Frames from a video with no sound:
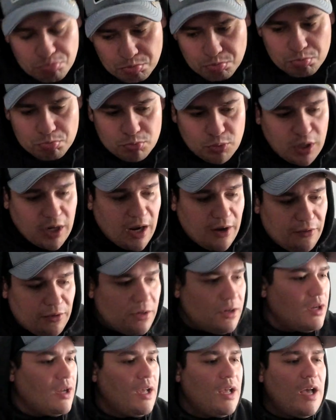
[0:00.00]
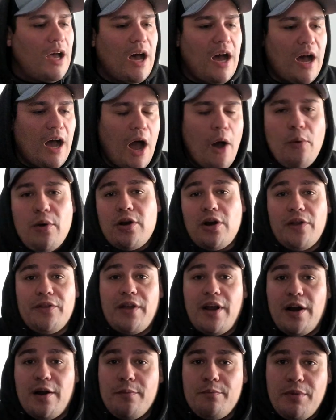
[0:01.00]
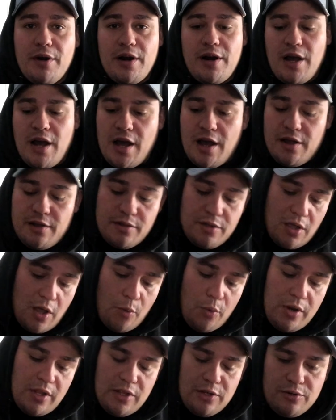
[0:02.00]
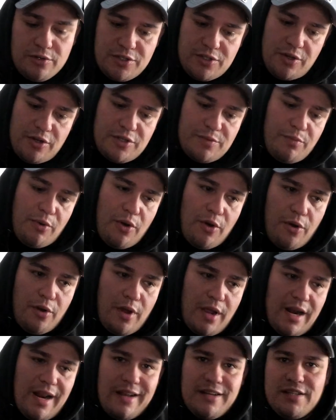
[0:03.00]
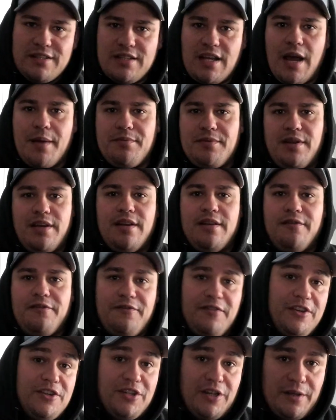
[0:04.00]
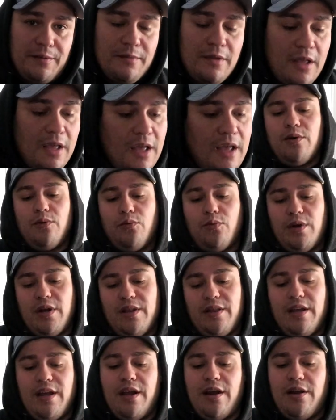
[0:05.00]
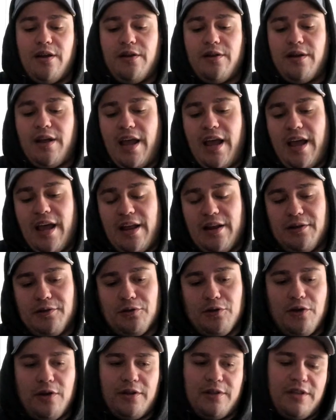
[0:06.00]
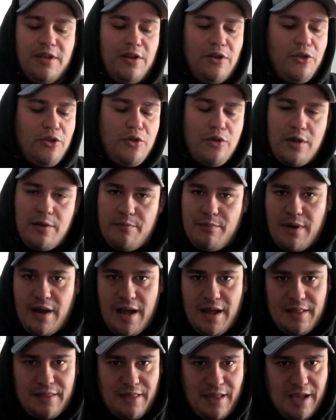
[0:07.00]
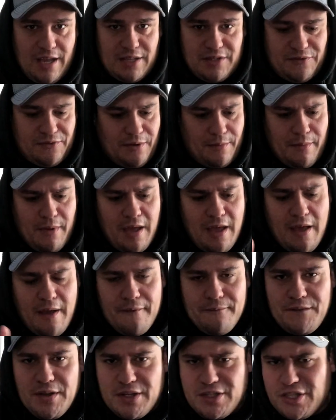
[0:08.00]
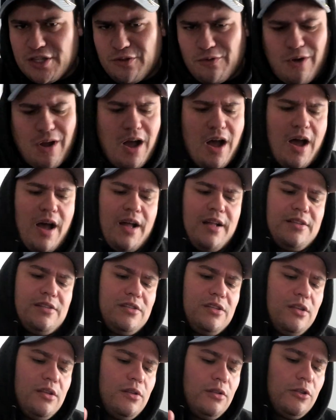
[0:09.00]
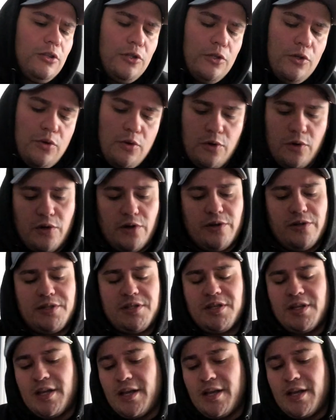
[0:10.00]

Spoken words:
whatever. I went on there, but I went in a little search bar and I just typed in fishing. Went in there and looked, you know, you can buy things from fishing rods, lures,